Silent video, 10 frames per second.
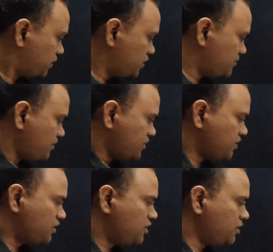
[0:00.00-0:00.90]
is
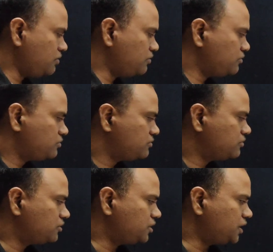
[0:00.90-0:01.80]
present, then
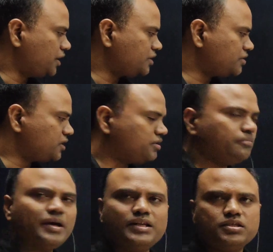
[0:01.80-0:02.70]
it acts as
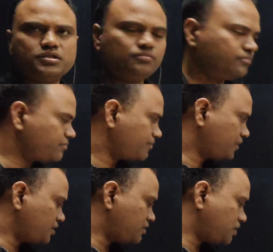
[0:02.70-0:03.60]
a minus M,
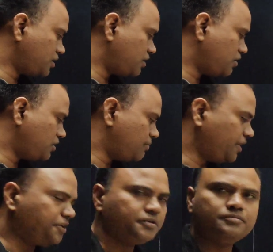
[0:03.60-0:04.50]
ester and
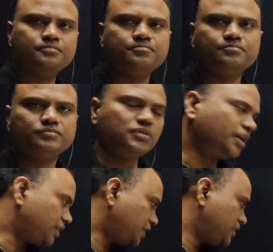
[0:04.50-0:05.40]
amide,
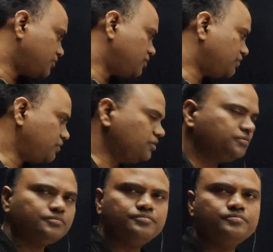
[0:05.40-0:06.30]
right, as it is.